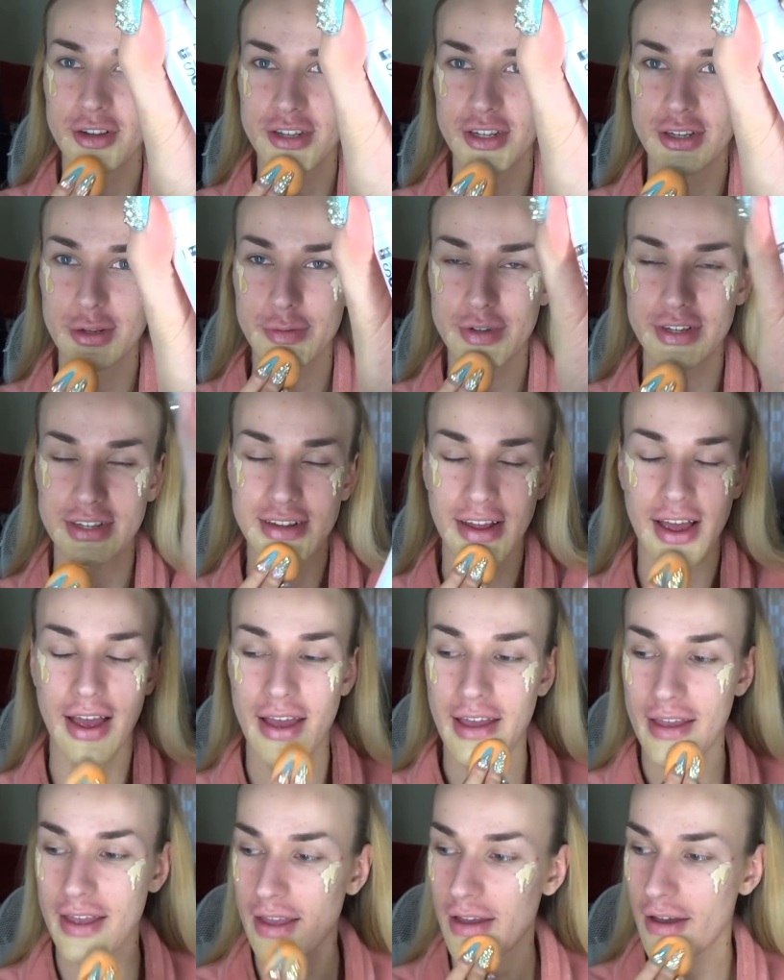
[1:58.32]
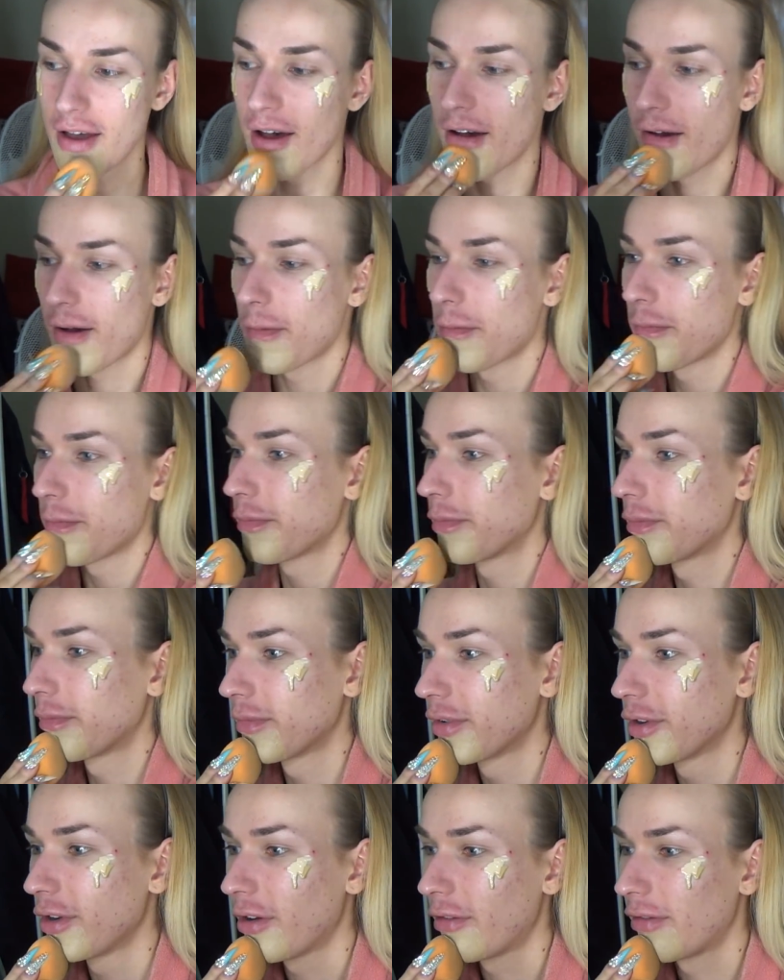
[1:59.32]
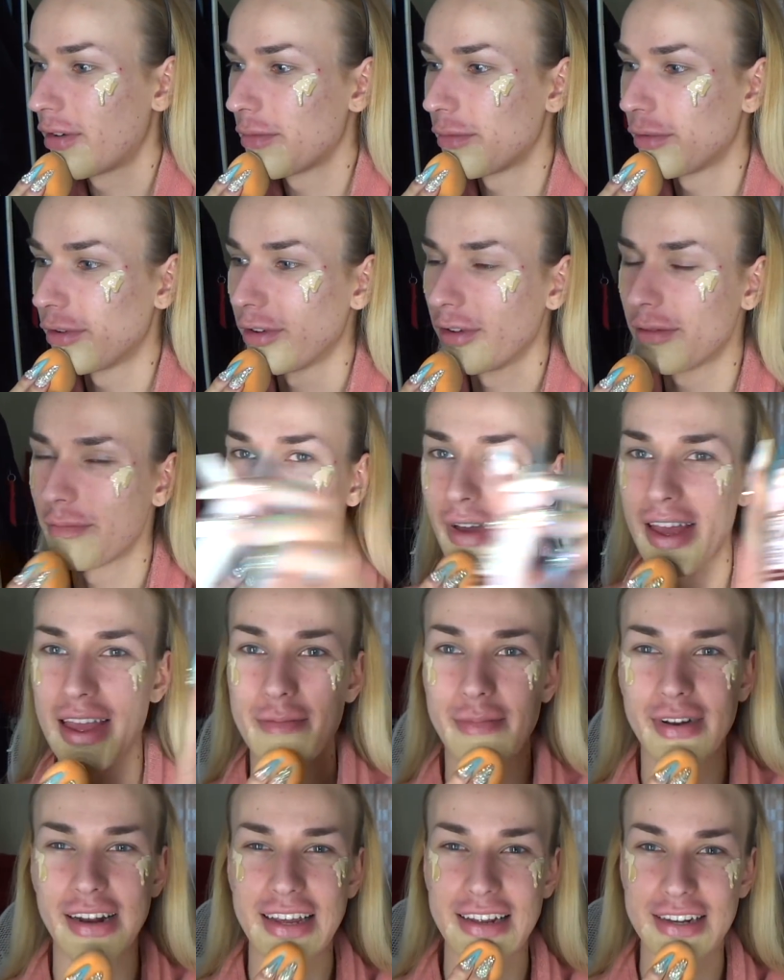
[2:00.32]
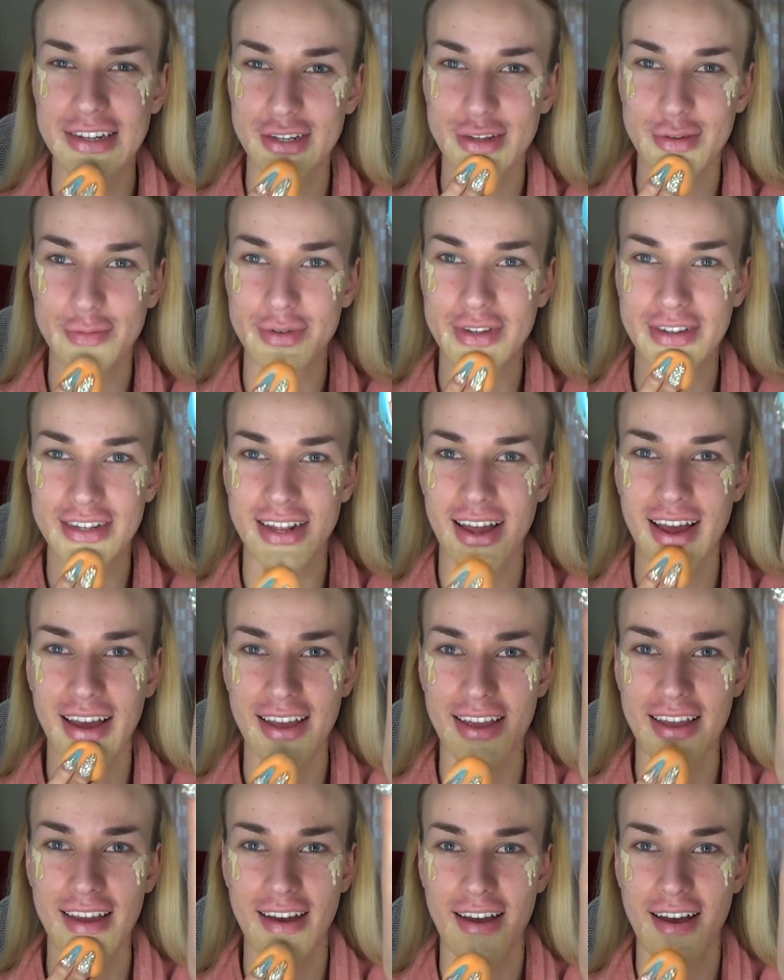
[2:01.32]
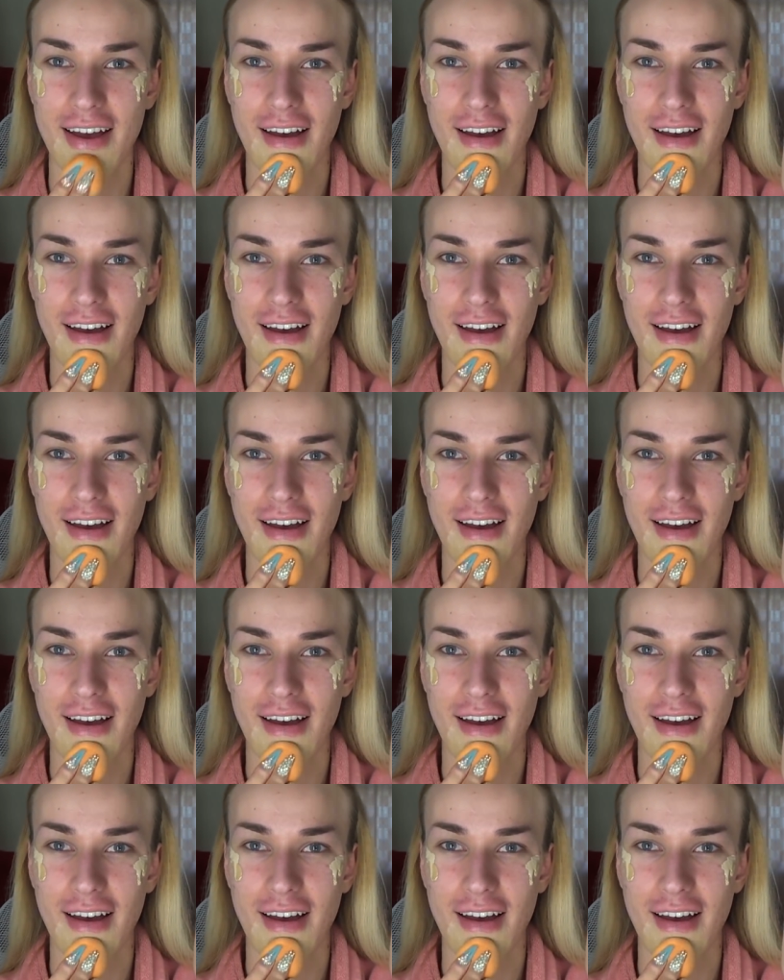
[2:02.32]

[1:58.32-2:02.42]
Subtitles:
Superstay, not Rimmel, Maybelline Superstay